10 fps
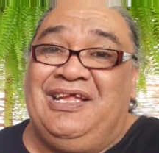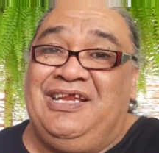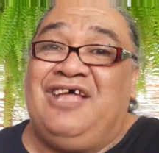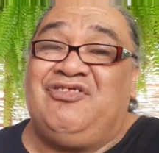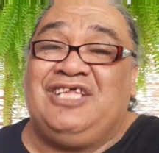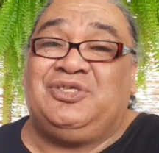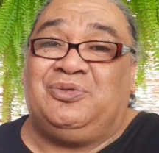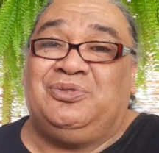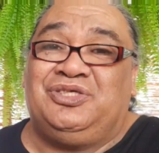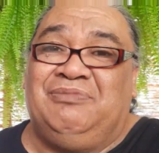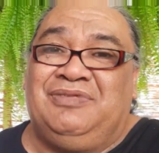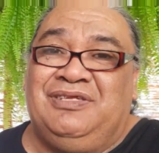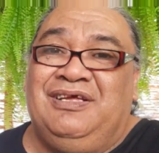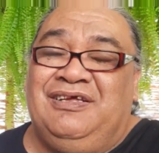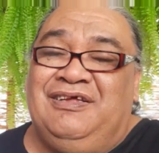Now that's awesome.
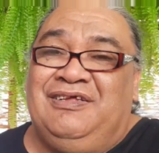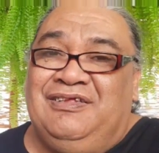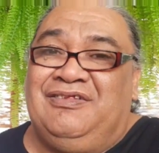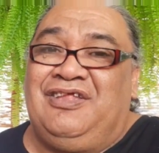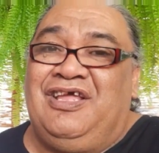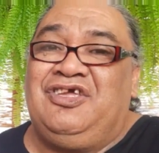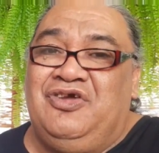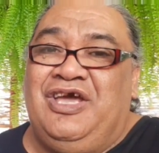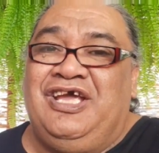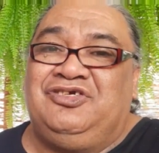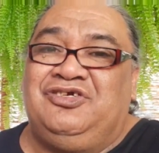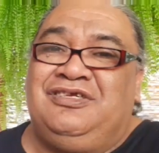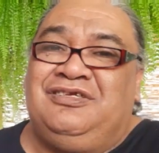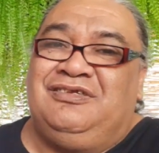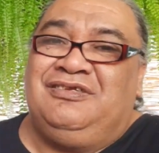Thank you,
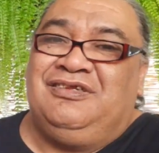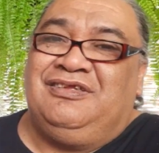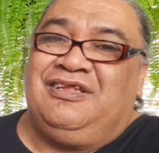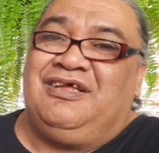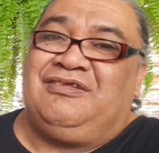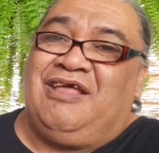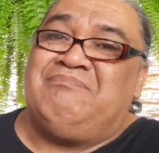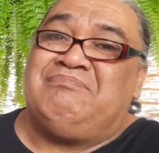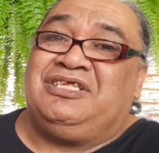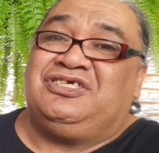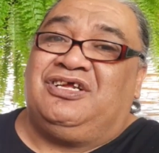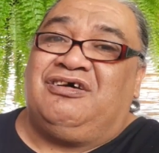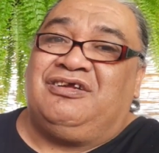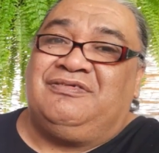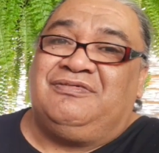Adrian. That means a
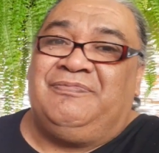lot.